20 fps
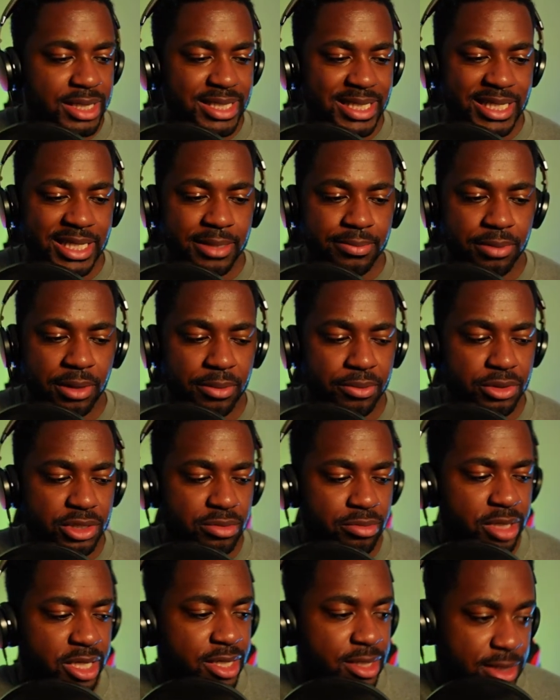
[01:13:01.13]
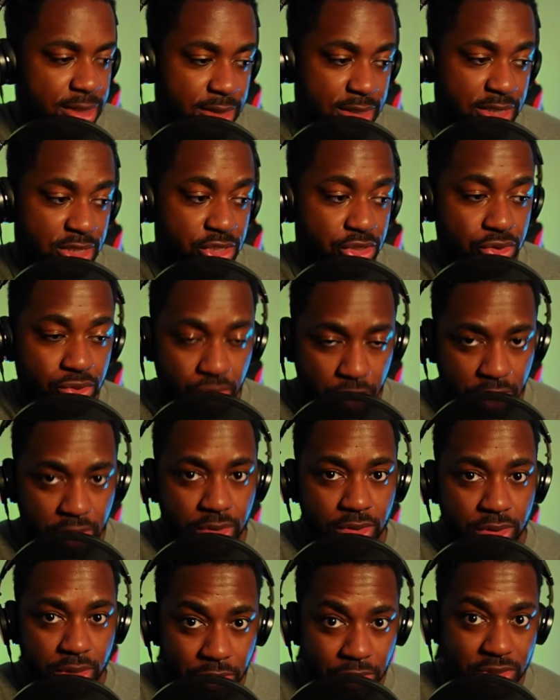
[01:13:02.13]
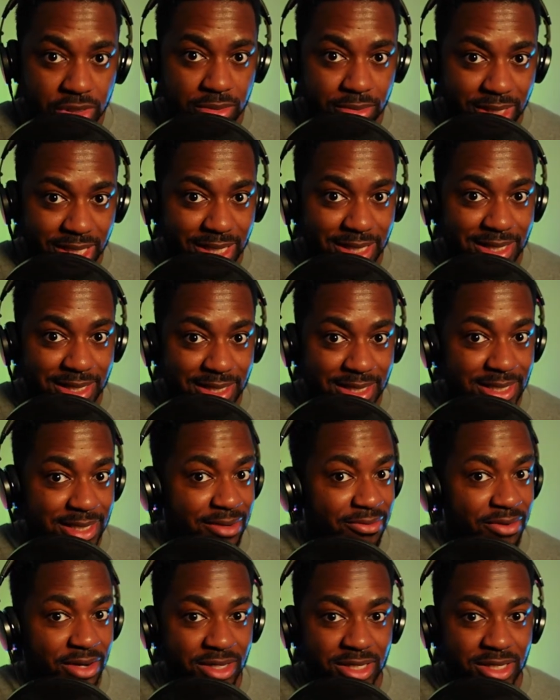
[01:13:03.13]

to keep up with me because you will lose me in the sea of